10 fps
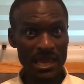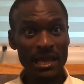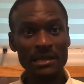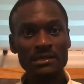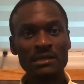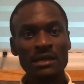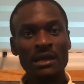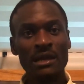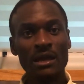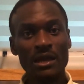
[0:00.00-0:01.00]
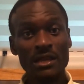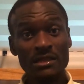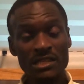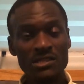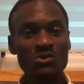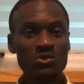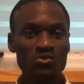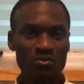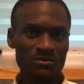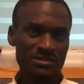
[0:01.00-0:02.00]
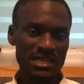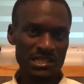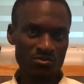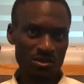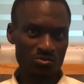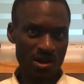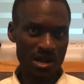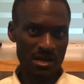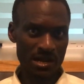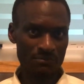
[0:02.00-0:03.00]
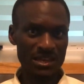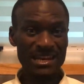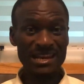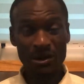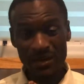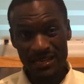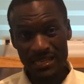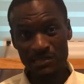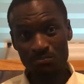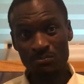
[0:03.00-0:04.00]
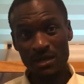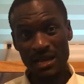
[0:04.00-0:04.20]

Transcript: And in this course, we've started with Rwanda. And in our next